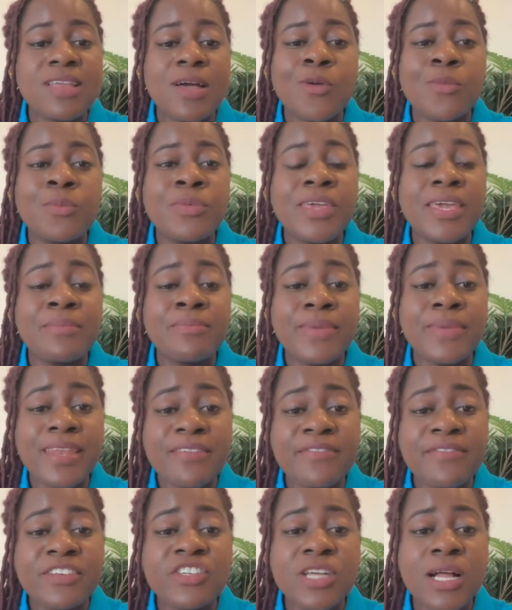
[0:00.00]
that will be
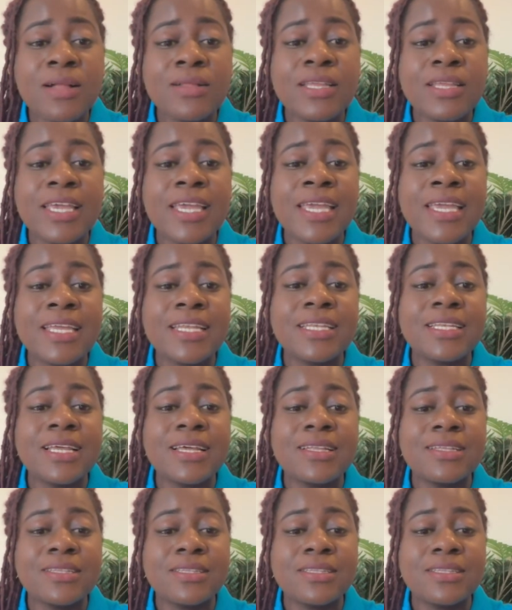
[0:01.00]
beneficial in